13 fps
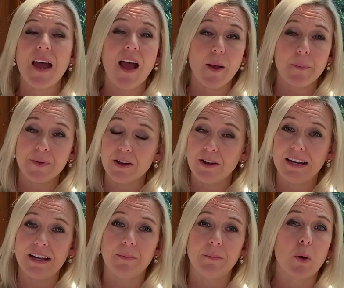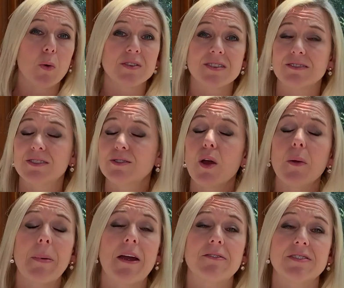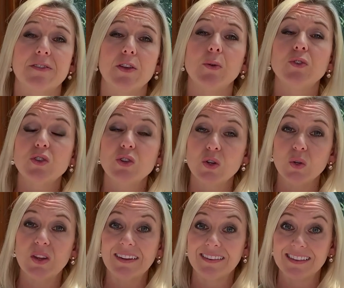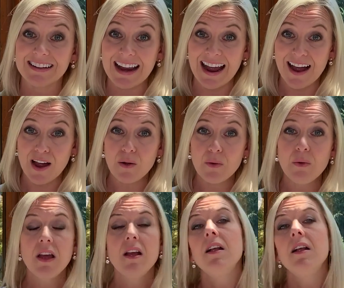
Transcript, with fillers: absolutely important, it's so imperative that you do this now.